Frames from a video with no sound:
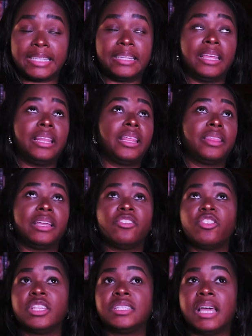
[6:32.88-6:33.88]
Lilith.
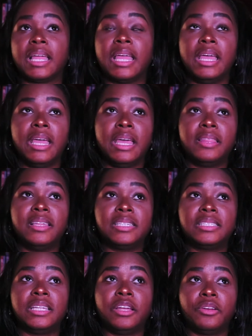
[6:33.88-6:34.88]
It's just like,
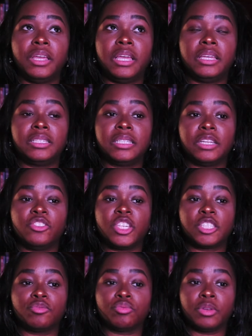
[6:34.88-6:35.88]
this series
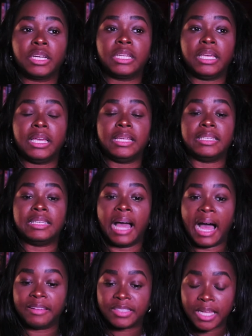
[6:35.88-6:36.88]
just really
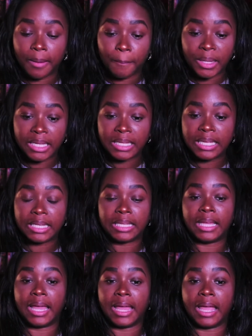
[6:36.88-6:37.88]
dives
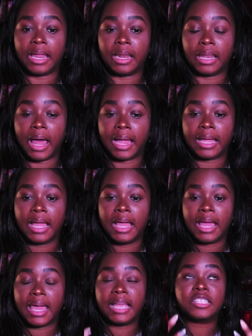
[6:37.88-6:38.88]
completely in. Like,
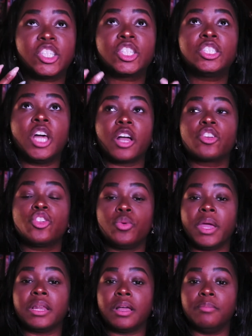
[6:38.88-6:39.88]
it sucks
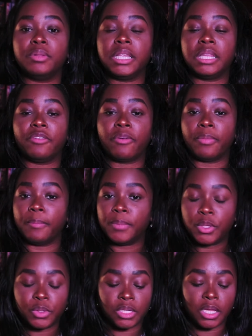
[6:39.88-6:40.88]
you in completely, from the
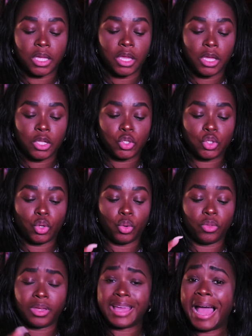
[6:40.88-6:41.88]
music
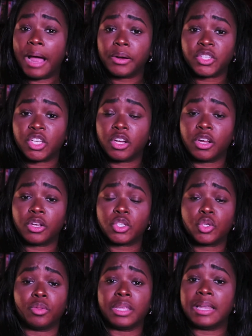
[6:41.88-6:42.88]
to the
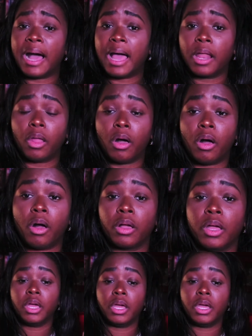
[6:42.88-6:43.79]
characters to the dialogue.